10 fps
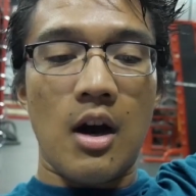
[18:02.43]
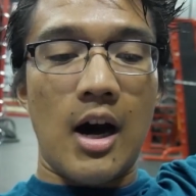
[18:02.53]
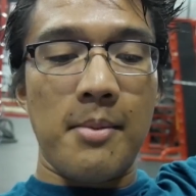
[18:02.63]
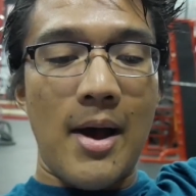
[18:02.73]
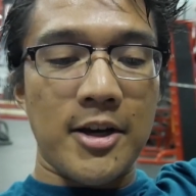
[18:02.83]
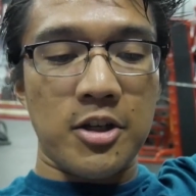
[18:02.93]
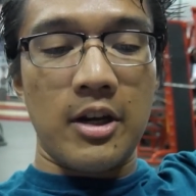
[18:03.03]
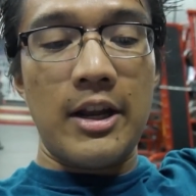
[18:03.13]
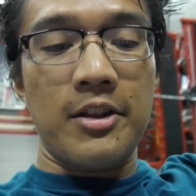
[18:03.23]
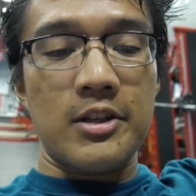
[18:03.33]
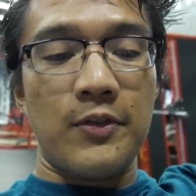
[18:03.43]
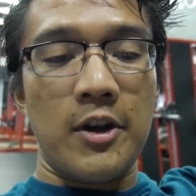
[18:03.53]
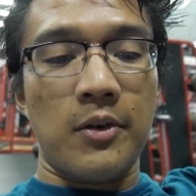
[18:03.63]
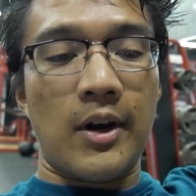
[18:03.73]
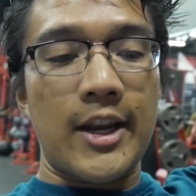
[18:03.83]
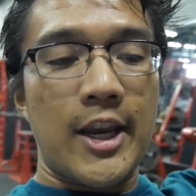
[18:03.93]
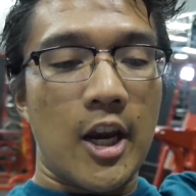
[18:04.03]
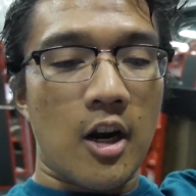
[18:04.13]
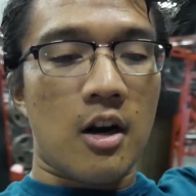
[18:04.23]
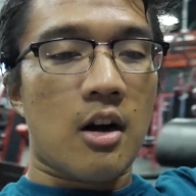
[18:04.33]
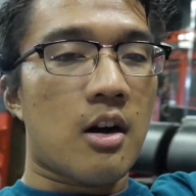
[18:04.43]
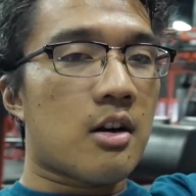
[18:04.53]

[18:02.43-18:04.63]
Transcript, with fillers: I'm actually gonna end this video right here.